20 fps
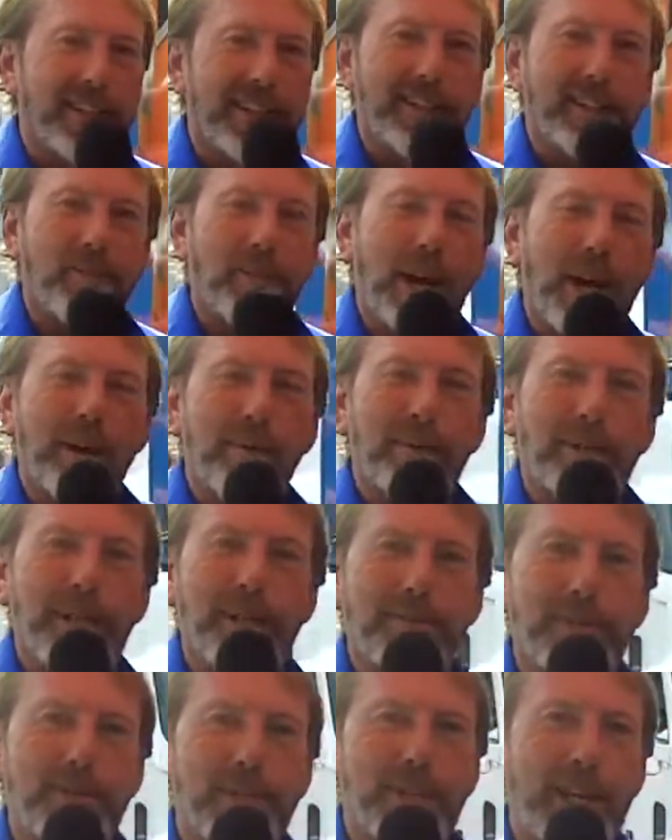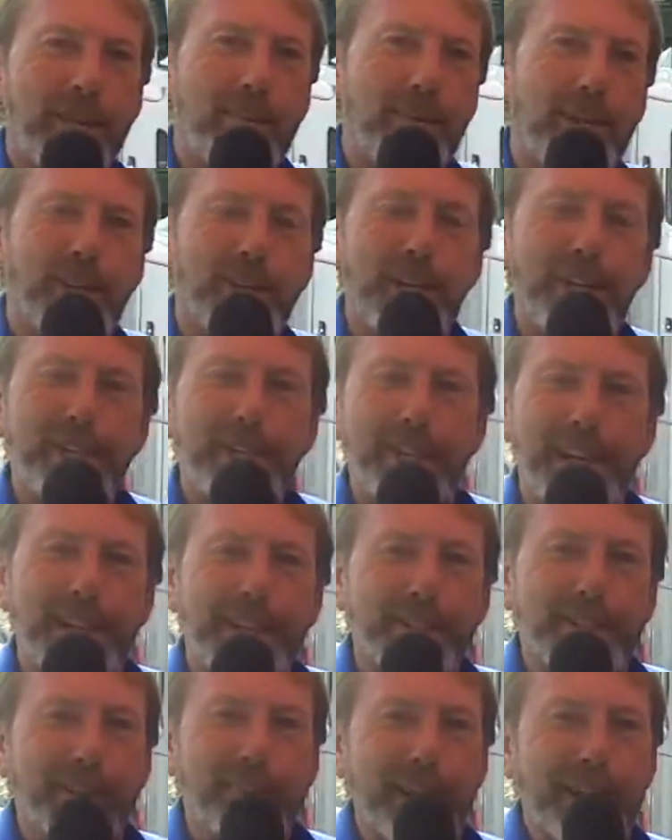it's Bob Cleveland, STA-BIL Engine
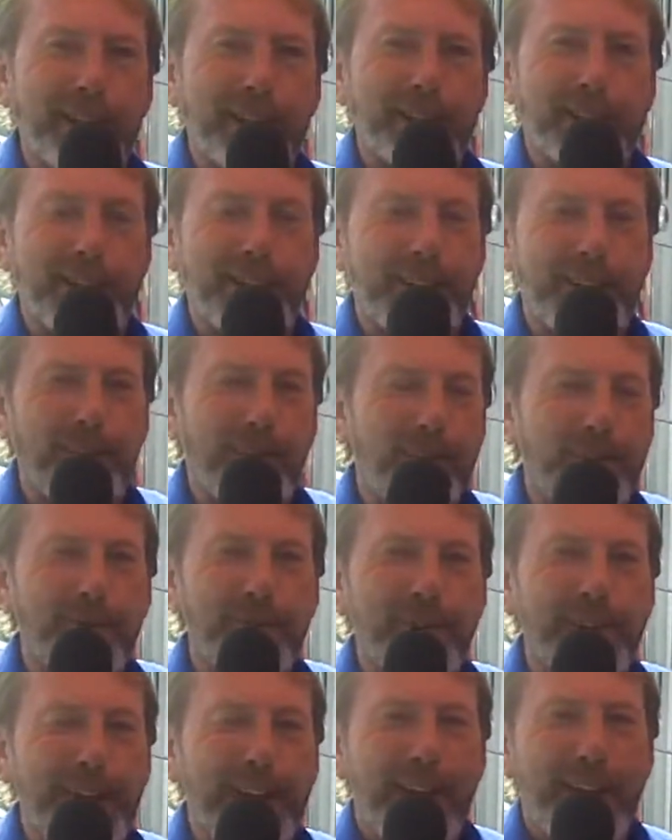Answerman, saying over and